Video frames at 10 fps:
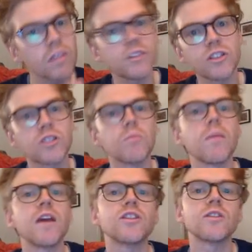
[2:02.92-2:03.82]
thing just to
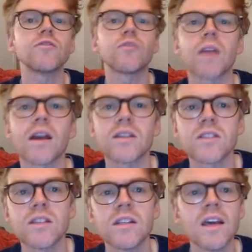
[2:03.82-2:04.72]
mention from that
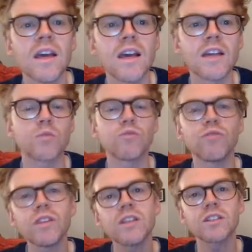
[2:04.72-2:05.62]
scene is we're
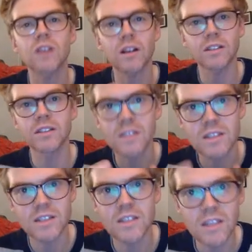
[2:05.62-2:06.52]
really starting to
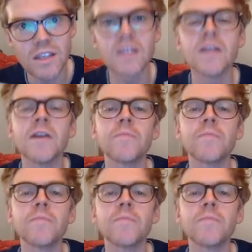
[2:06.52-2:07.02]
see